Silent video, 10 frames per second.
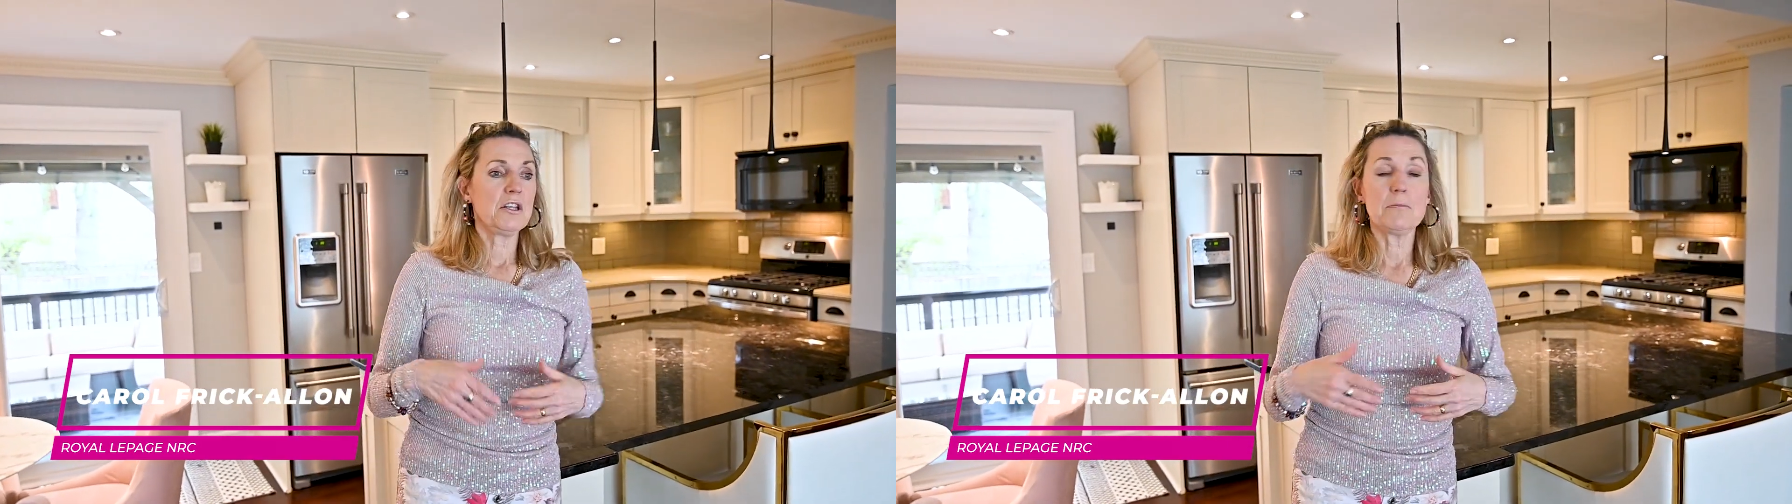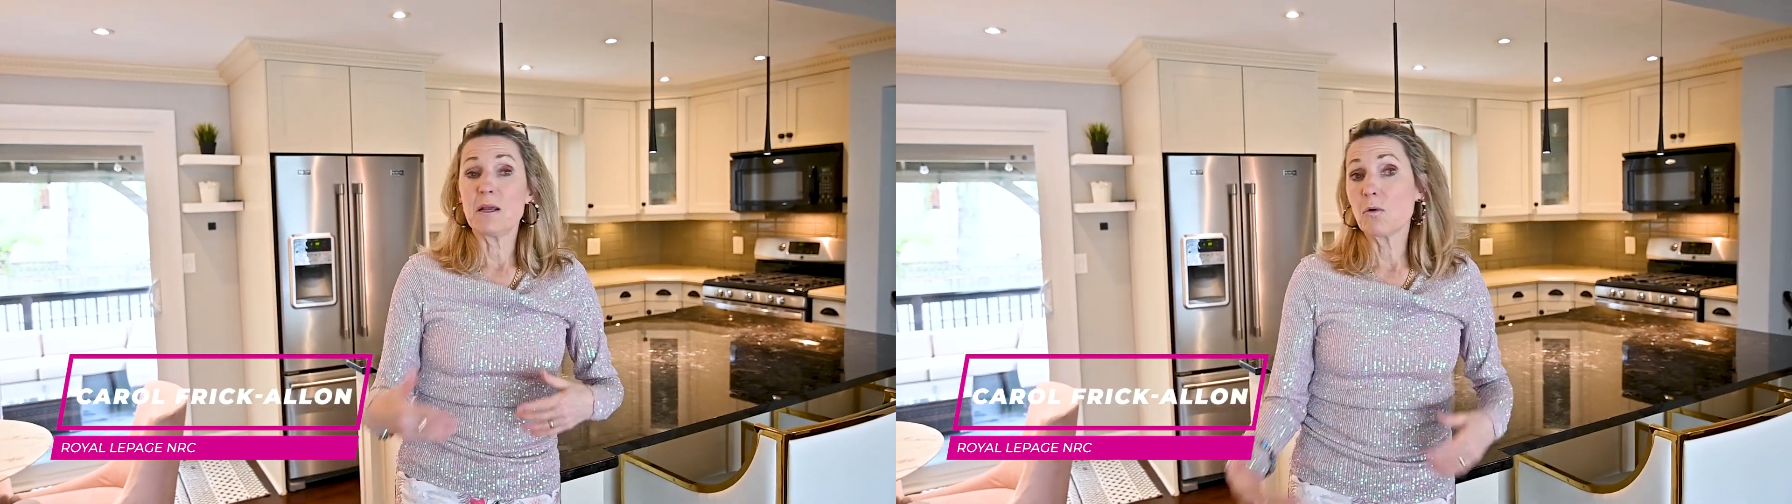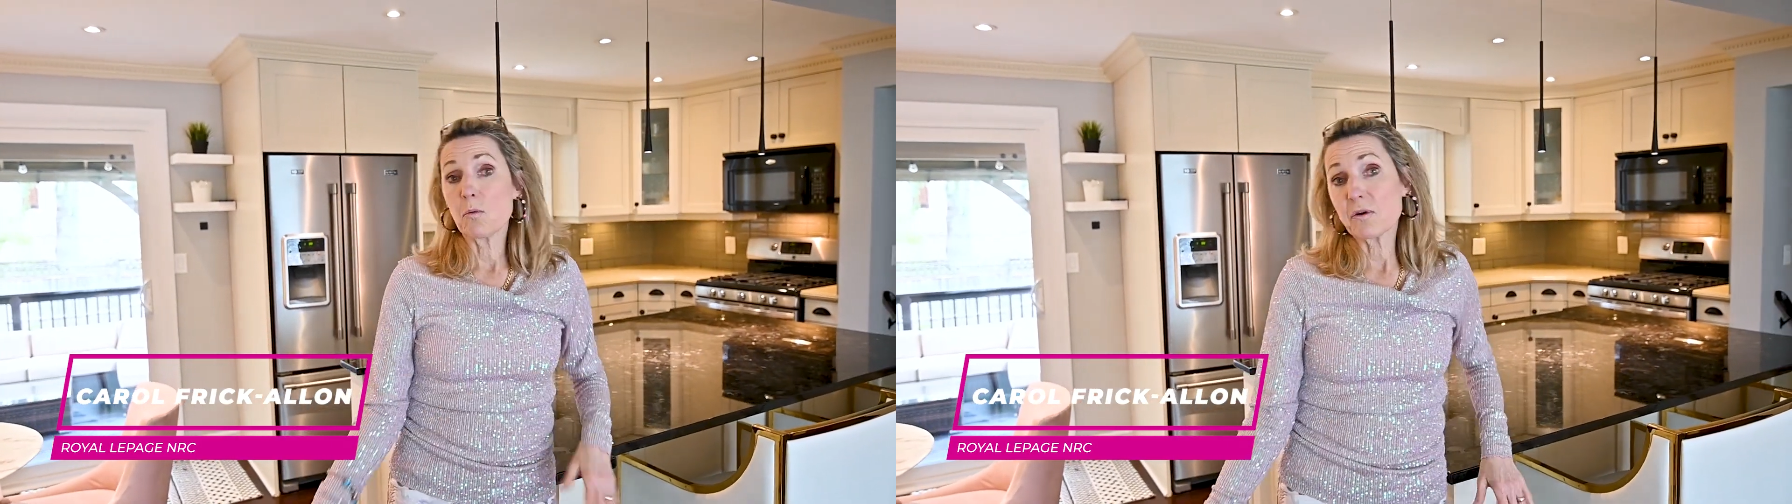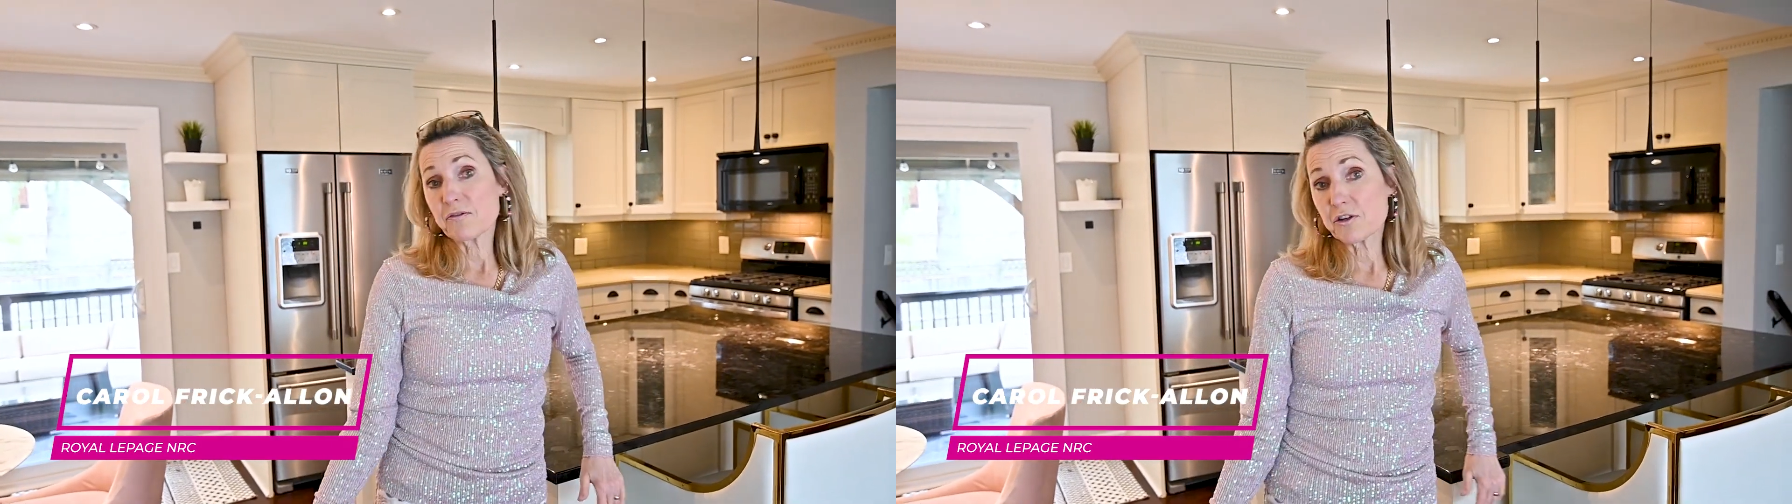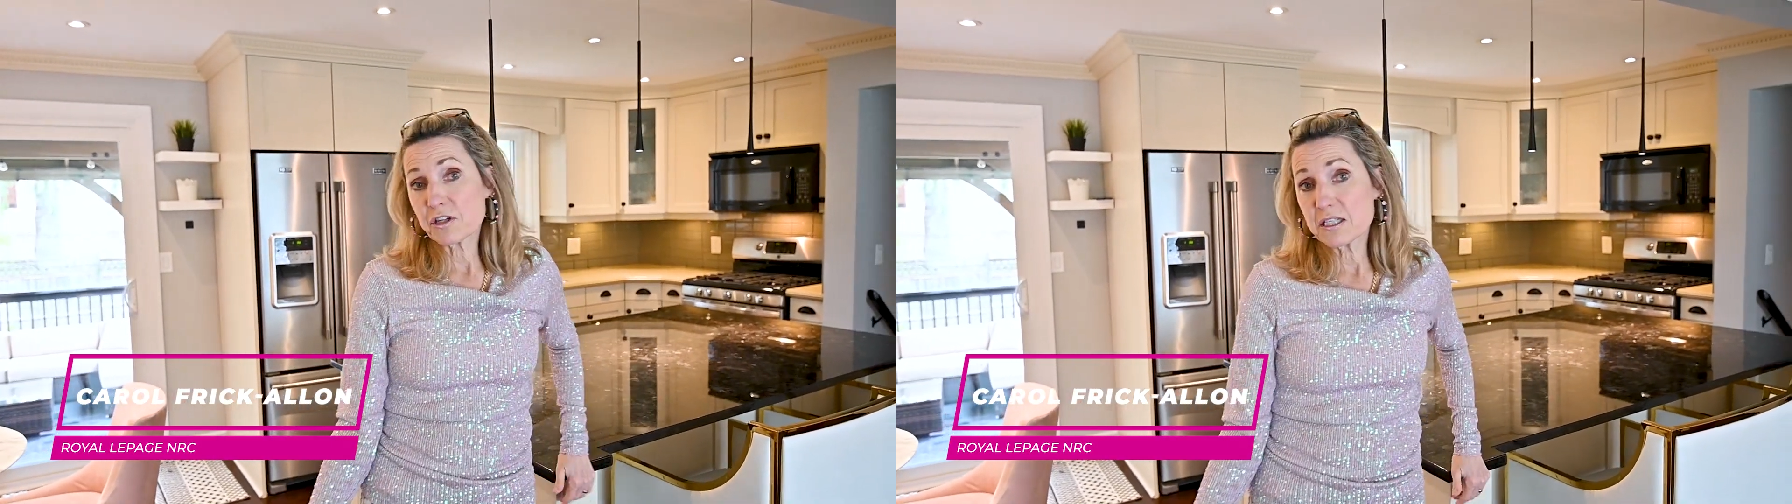You may want one
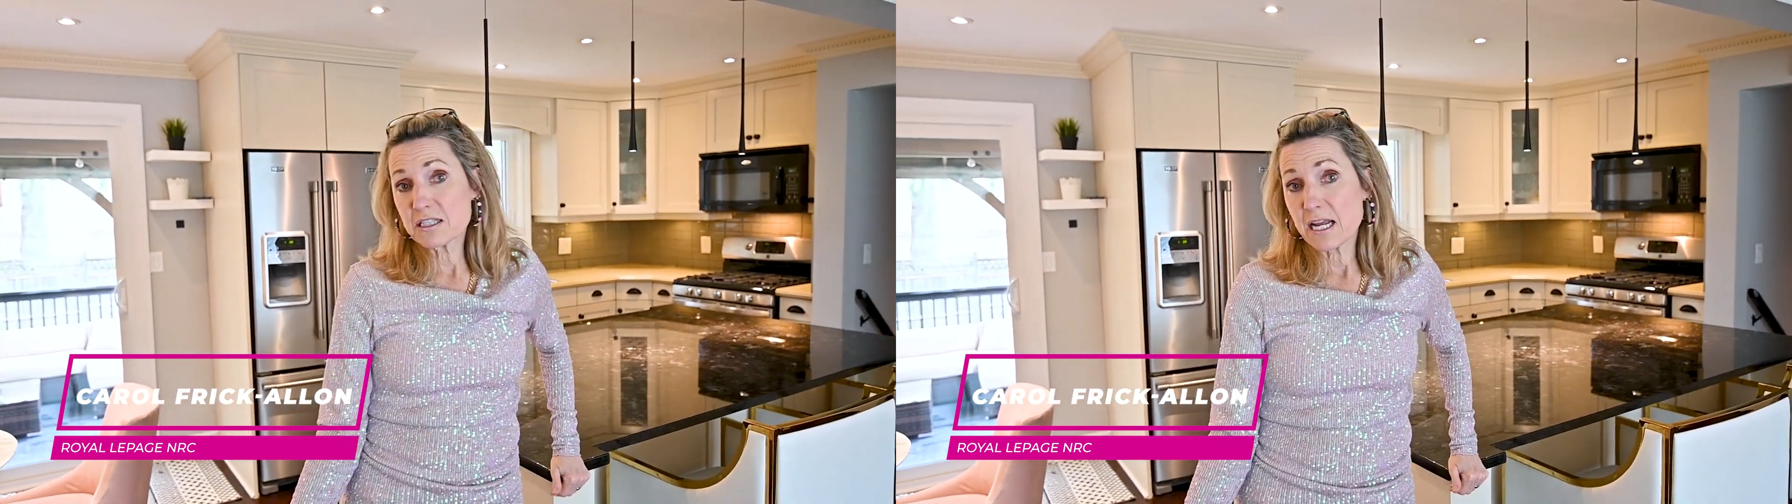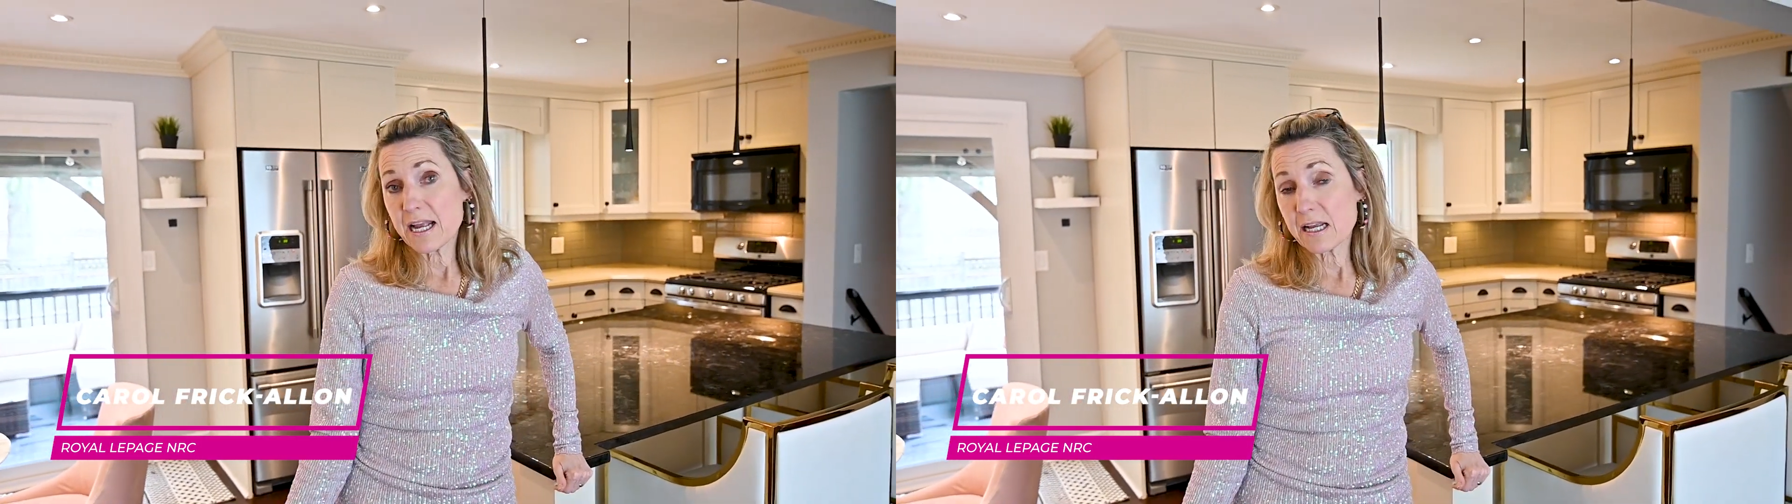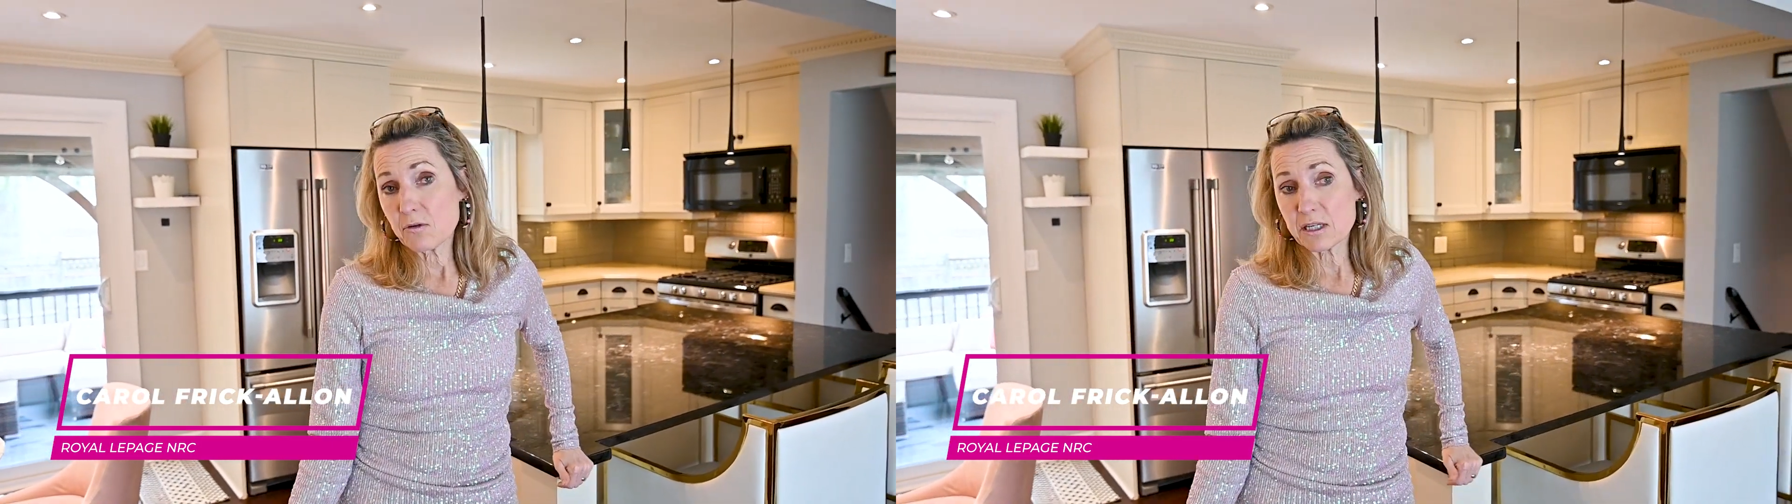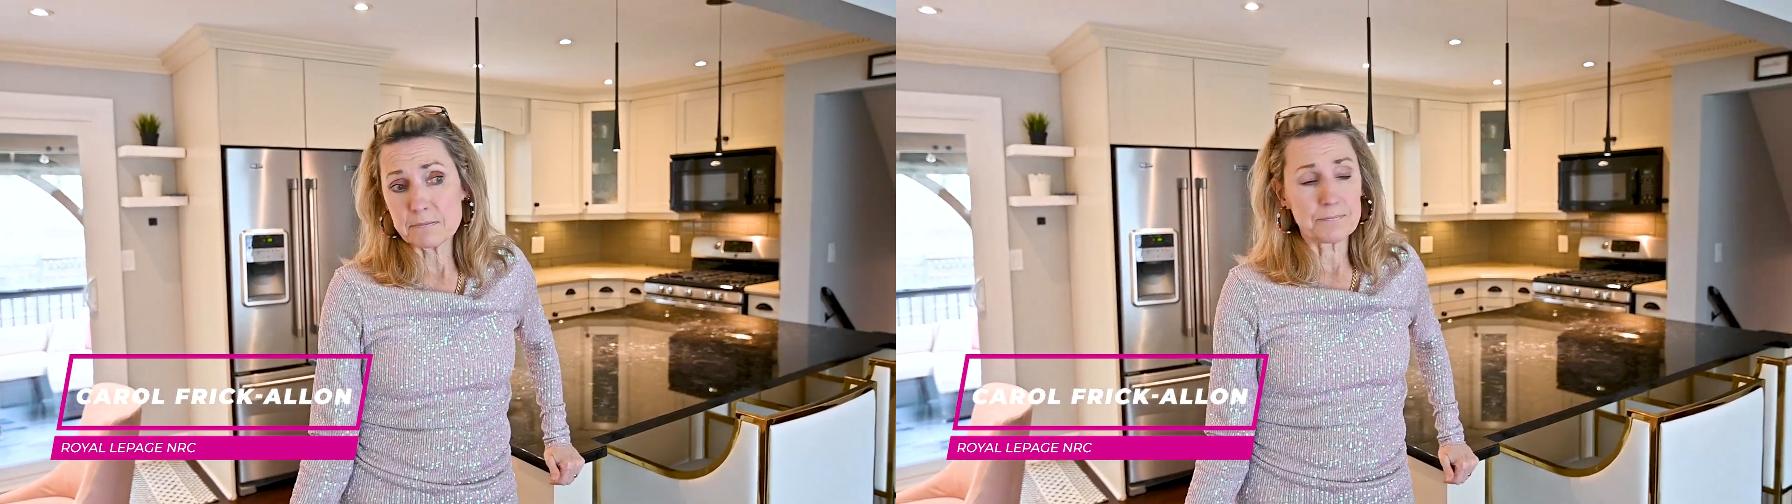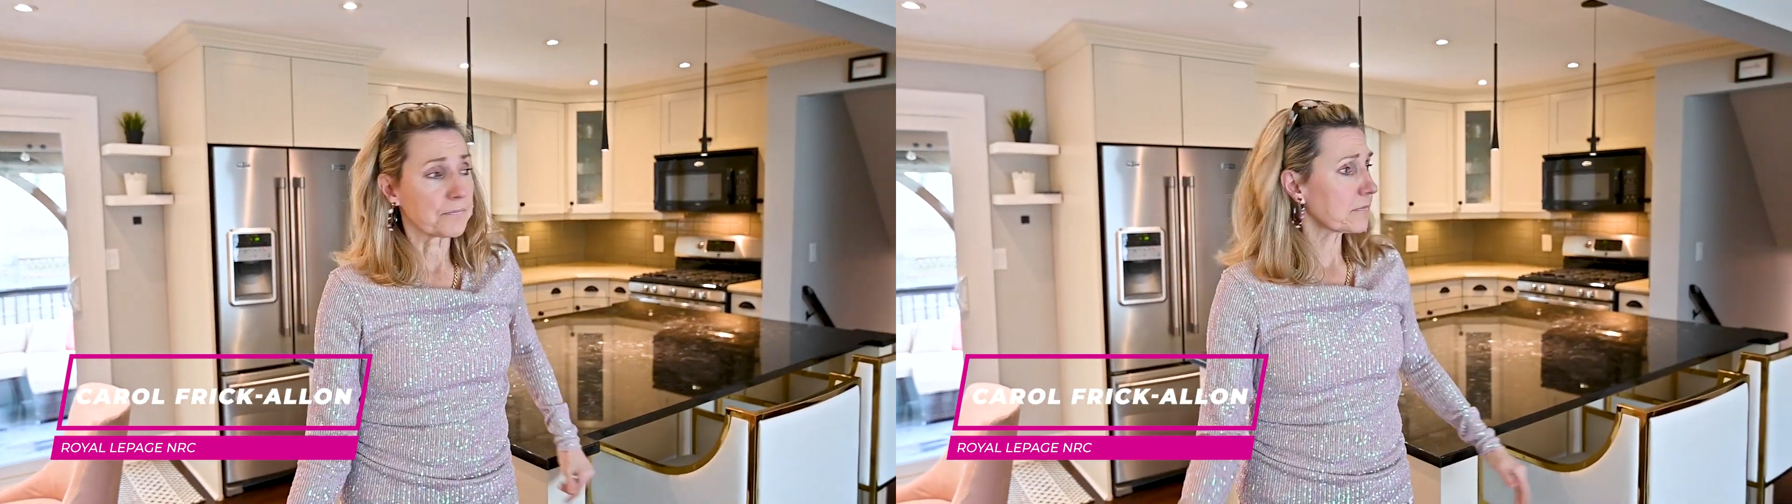for your kids to hang out in.